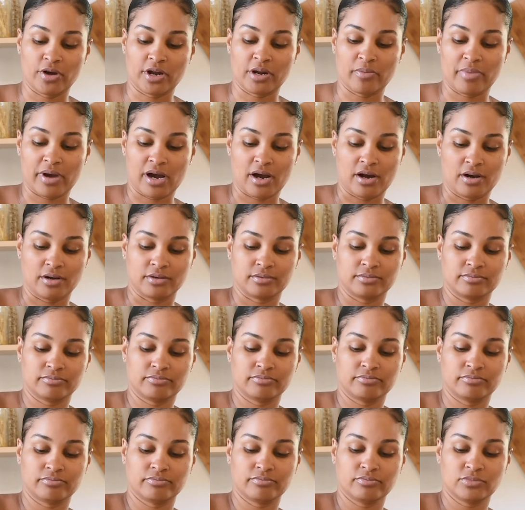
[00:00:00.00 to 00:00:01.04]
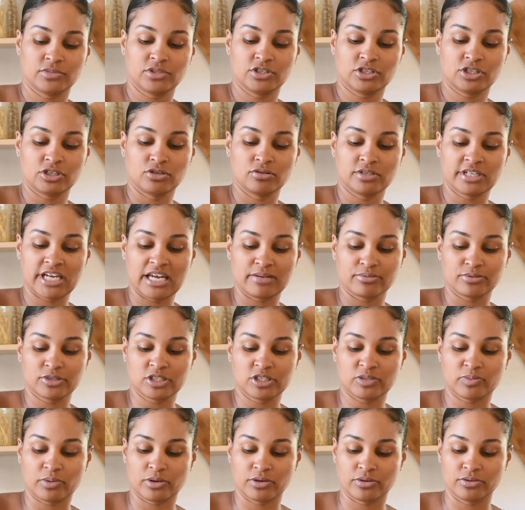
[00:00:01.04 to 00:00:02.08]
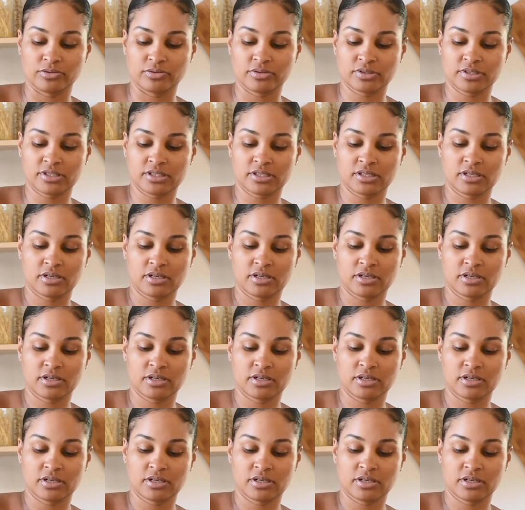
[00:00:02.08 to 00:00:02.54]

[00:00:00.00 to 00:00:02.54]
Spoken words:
in about 2 tablespoons